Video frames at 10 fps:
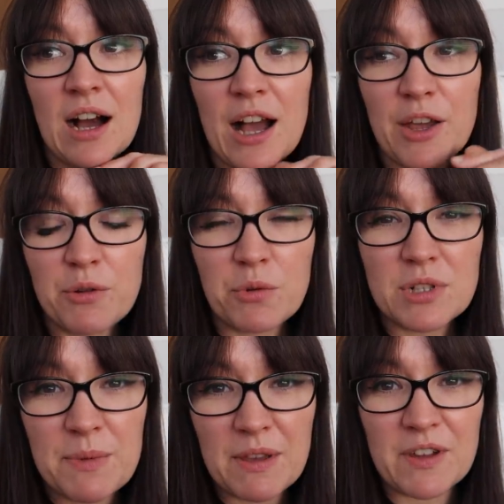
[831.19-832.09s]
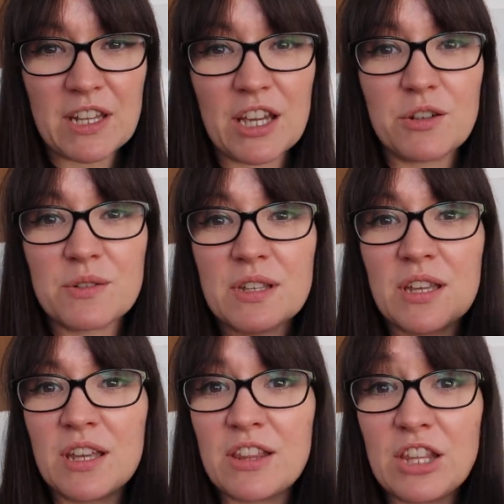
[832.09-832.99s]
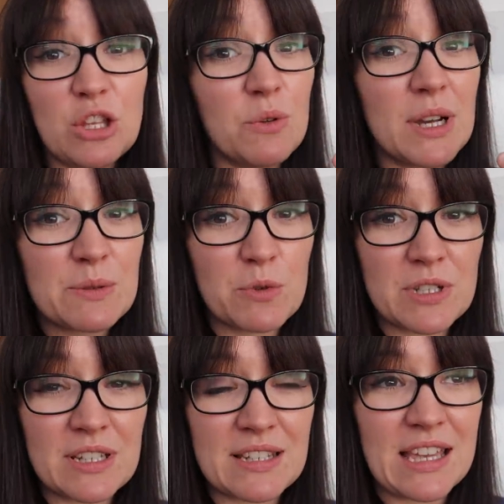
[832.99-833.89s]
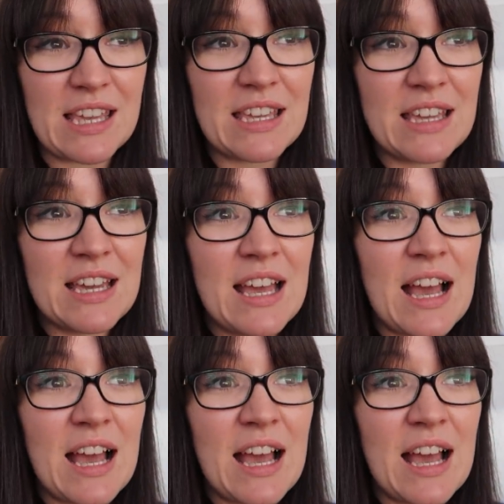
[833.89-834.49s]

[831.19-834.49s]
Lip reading: I only want to make videos that you guys want to see